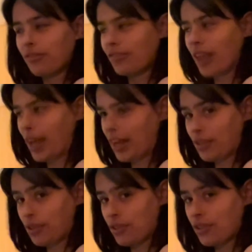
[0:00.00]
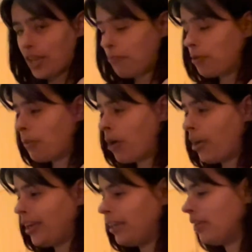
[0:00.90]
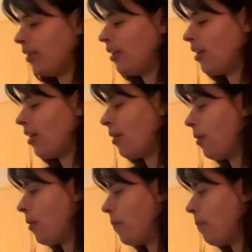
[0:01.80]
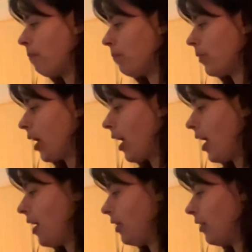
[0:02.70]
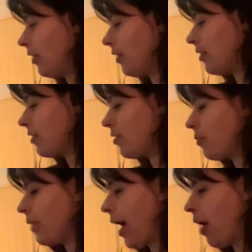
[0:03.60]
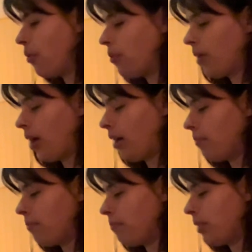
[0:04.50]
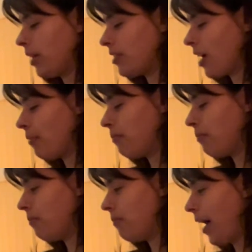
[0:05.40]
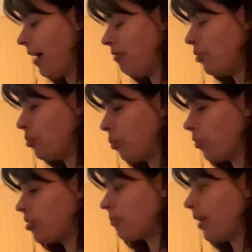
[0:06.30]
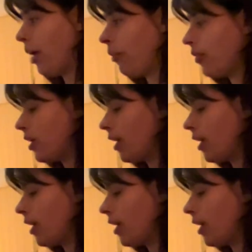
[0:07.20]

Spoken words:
the answers that I've been wanting. And so now, because I have the tools to be healthy